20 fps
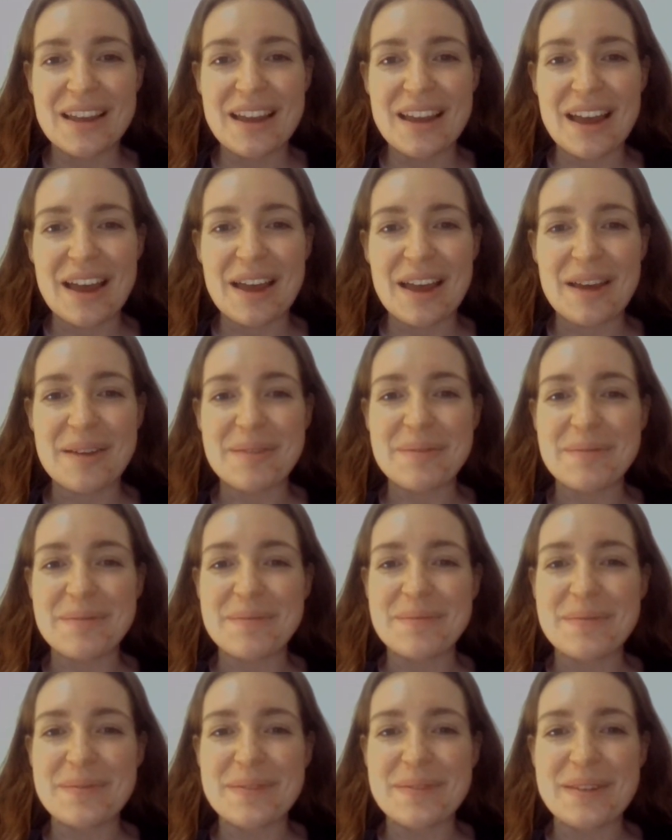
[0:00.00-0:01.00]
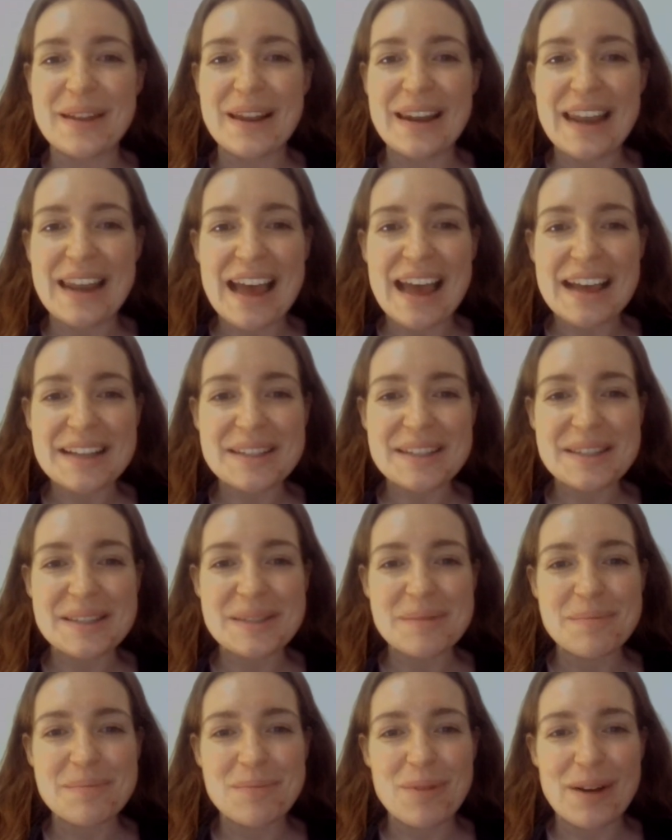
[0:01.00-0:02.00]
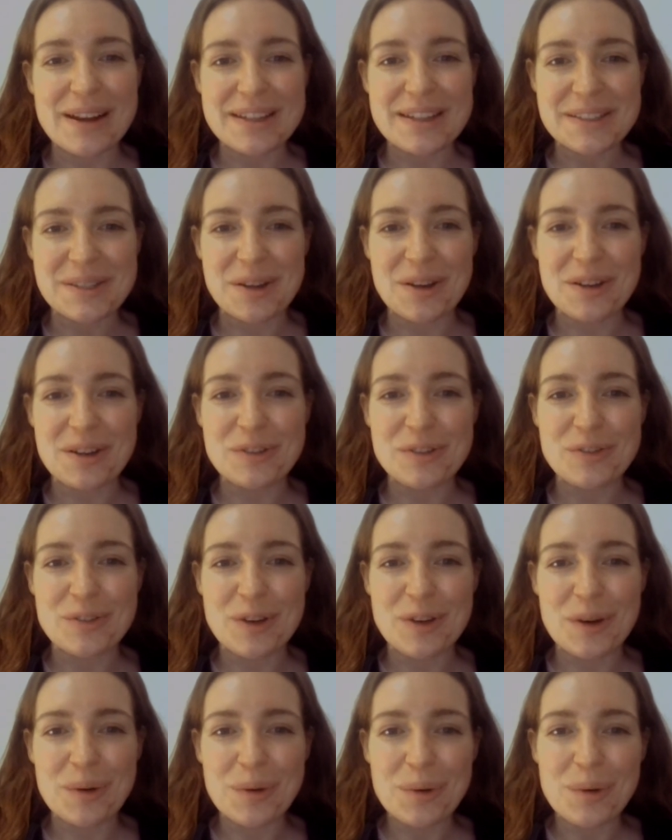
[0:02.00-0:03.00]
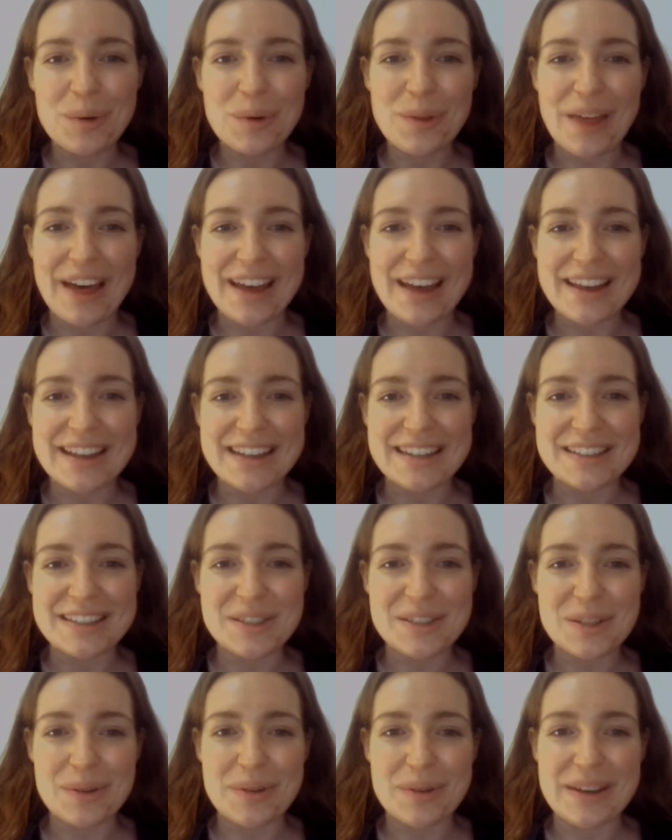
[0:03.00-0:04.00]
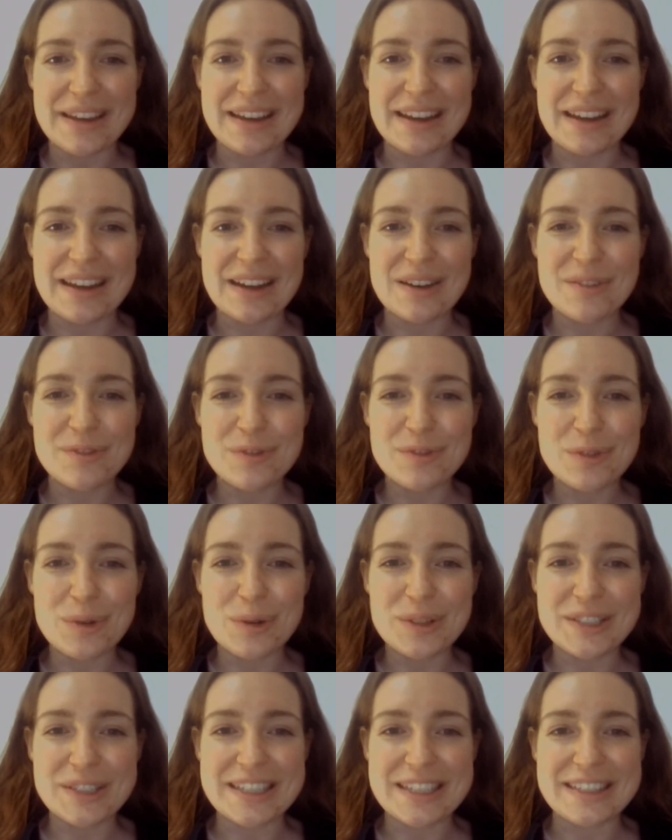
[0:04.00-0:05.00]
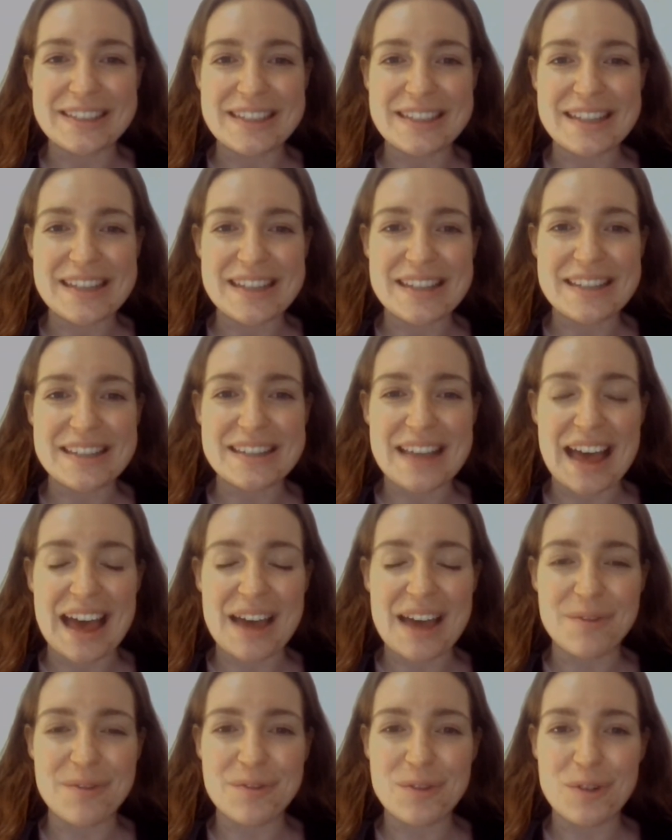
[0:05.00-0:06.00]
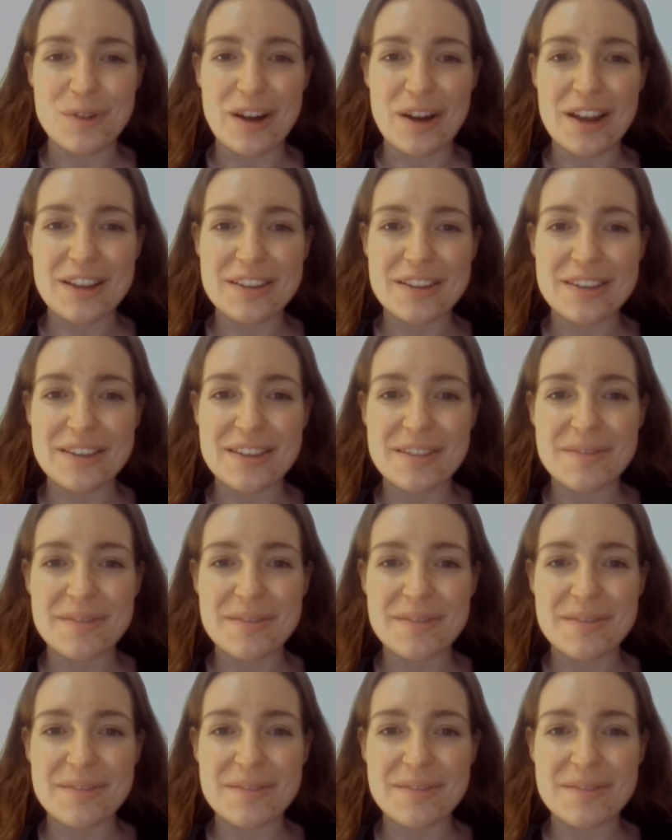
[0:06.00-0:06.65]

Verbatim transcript: Um, let's praise God for all that He is doing for Jesus and for us.